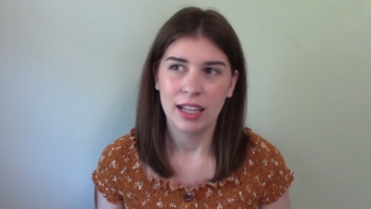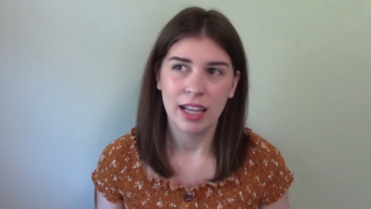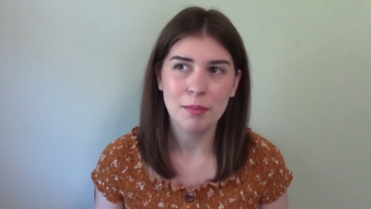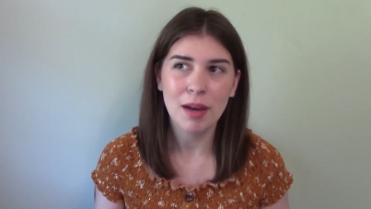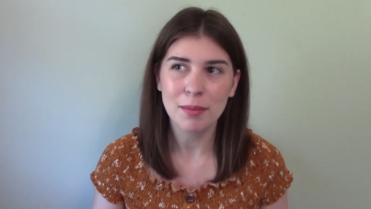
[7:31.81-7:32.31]

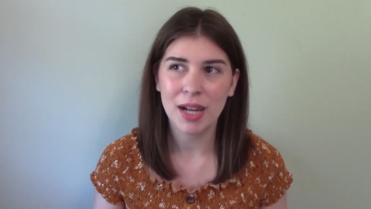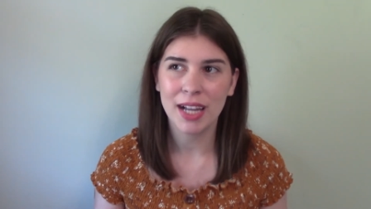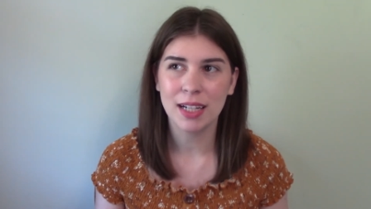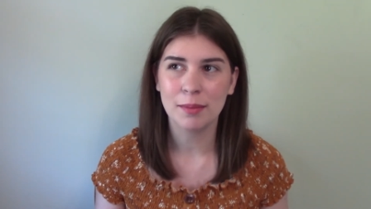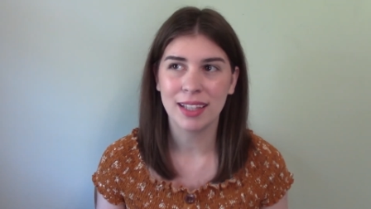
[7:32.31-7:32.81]
in my
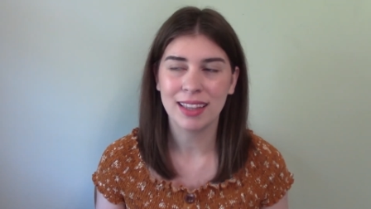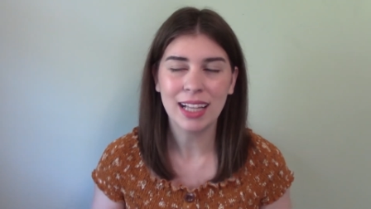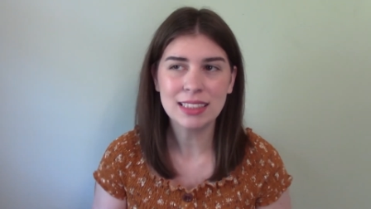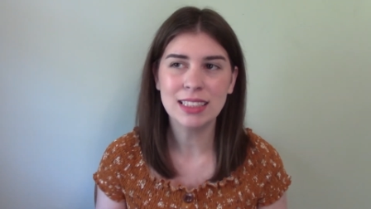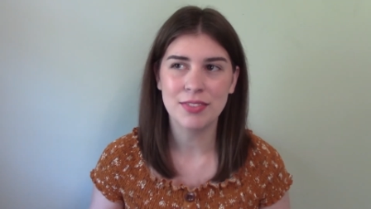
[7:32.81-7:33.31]
mind I'm like,
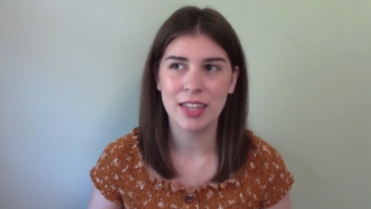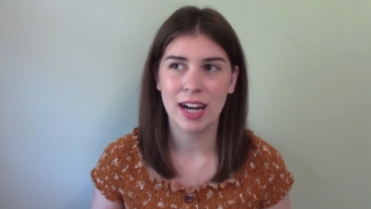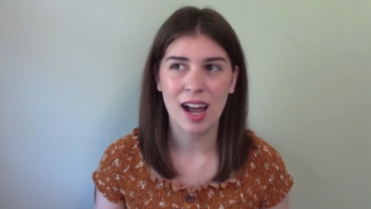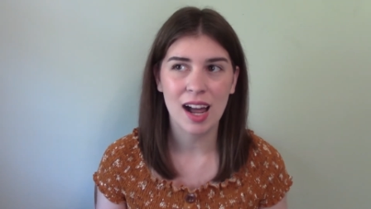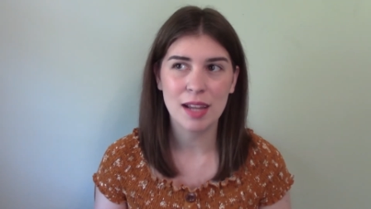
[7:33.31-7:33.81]
that's stuff
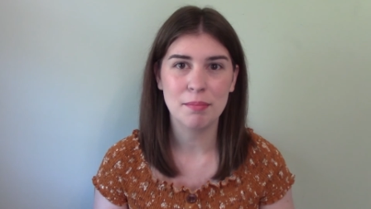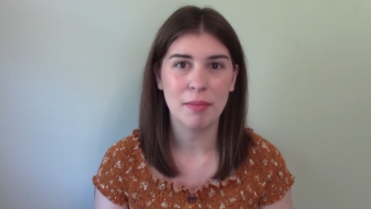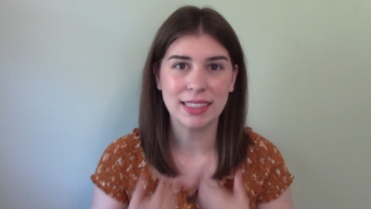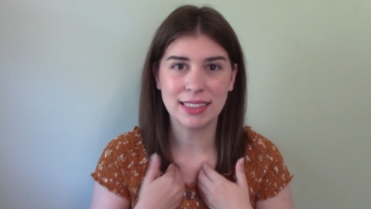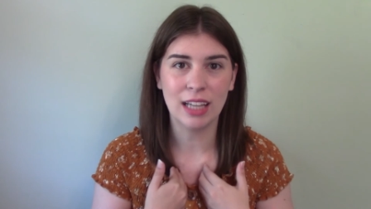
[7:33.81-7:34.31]
that I
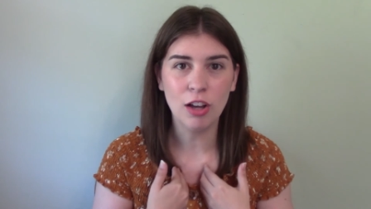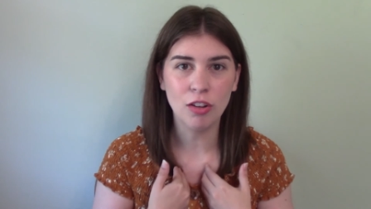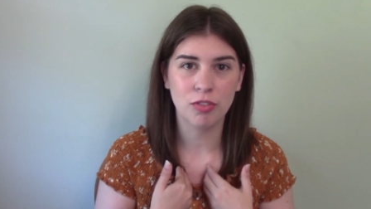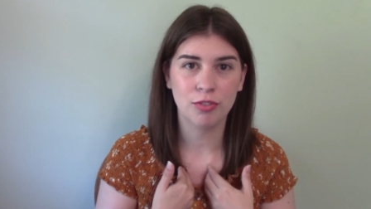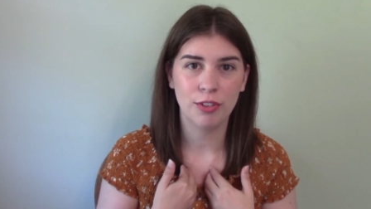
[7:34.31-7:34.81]

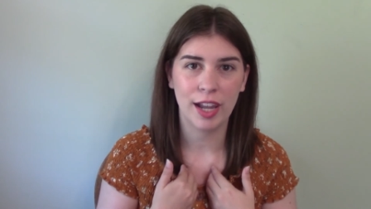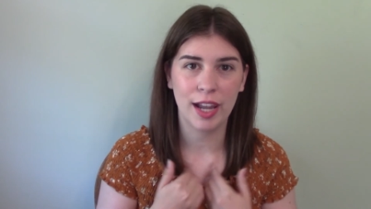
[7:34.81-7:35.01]
myself